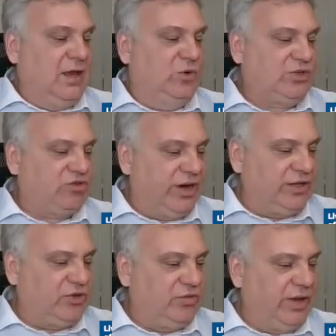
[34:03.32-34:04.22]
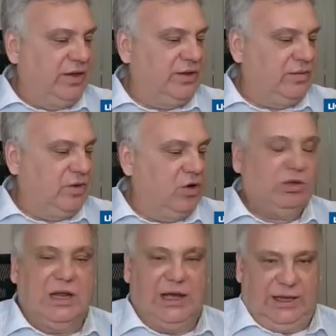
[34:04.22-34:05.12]
We tried to make them
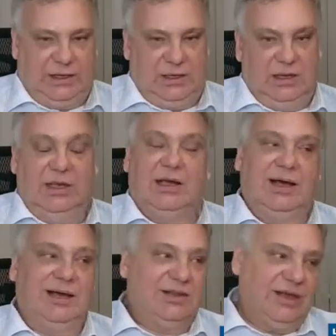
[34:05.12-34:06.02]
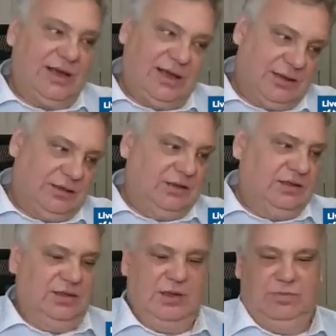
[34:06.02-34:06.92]
online, and
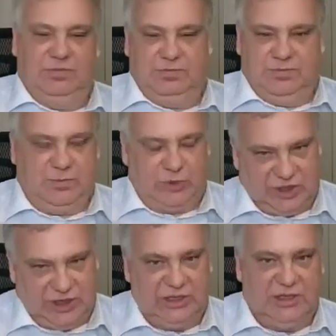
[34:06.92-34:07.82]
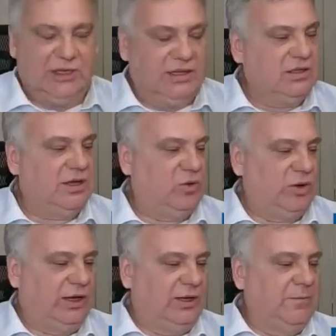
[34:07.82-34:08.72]
they proceeded in that
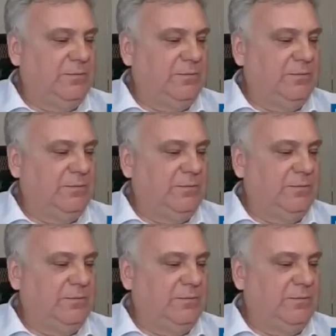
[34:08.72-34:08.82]
way.